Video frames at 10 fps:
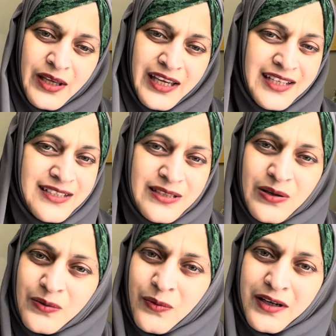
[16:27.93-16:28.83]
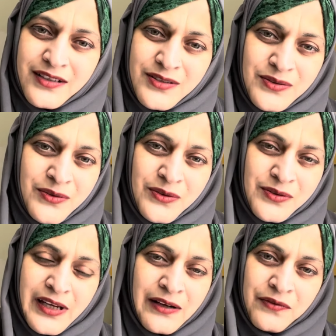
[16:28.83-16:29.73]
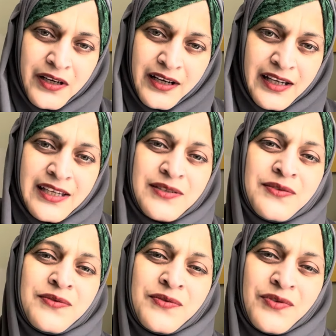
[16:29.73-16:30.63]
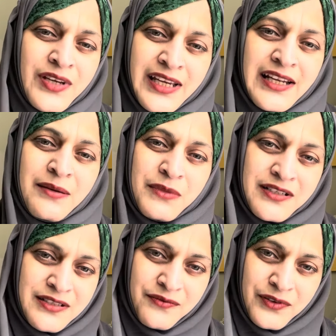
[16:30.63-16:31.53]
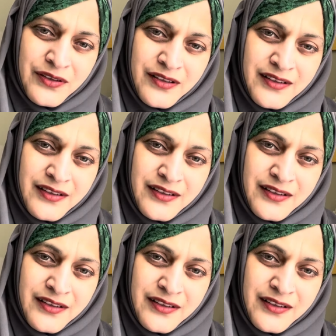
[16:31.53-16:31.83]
He does not want us to go to hellfire. He's really merciful.